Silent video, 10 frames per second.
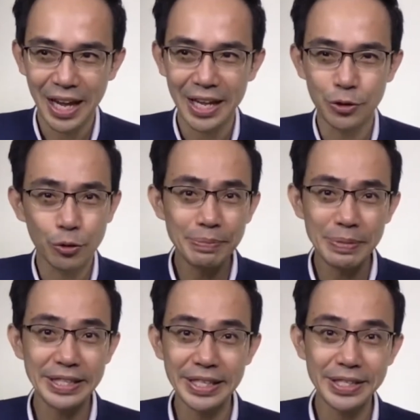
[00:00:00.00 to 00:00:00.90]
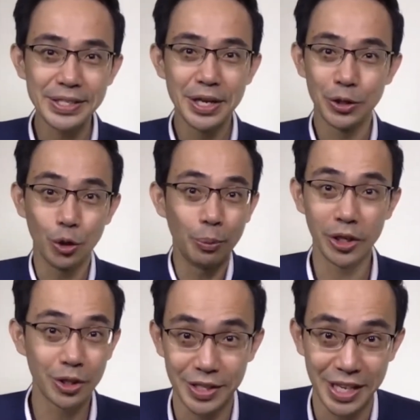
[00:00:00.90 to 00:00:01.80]
And during meetings, nobody
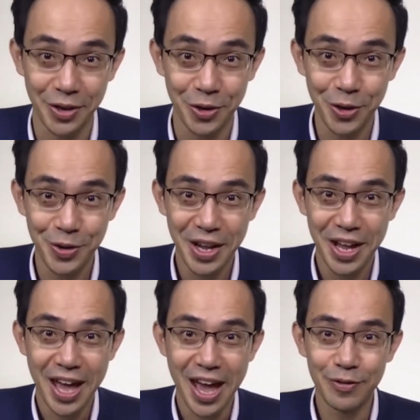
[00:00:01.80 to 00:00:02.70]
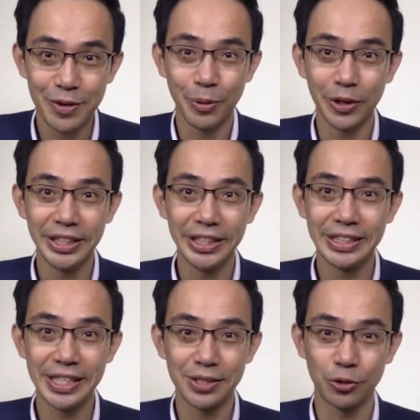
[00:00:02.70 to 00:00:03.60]
talks at all. Everybody
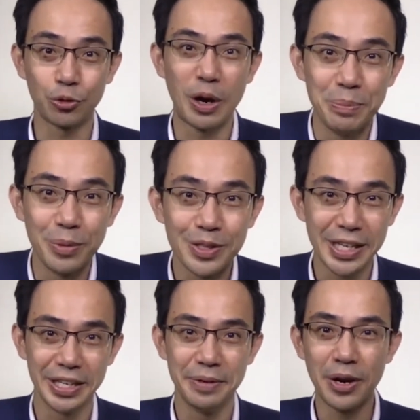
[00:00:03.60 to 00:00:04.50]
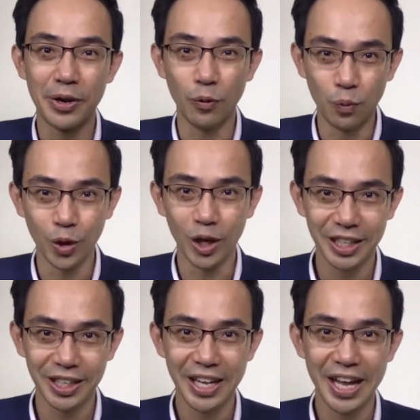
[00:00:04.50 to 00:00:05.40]
just grumbles at the amount of
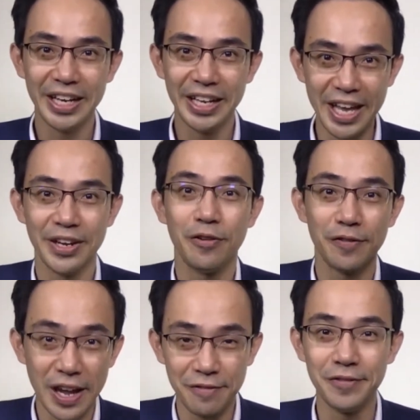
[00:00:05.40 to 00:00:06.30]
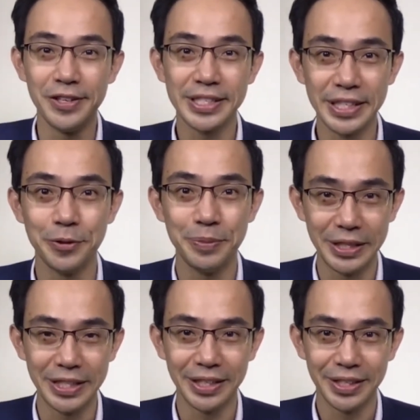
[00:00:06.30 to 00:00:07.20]
work at the end of every single
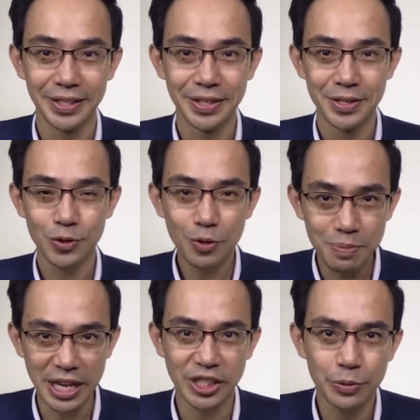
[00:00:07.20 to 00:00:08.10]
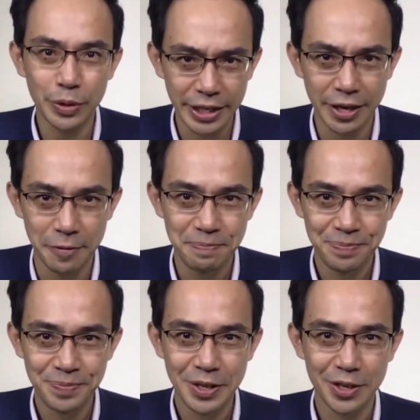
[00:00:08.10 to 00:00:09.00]
meeting. So imagine right now,
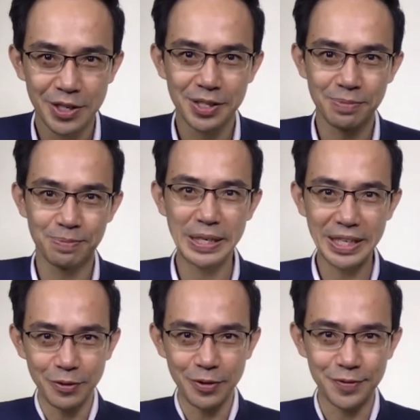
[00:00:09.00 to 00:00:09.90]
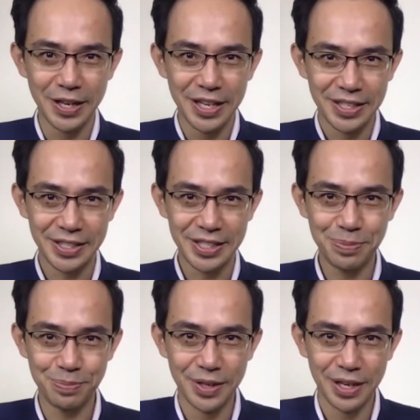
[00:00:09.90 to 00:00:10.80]
you're speaking with this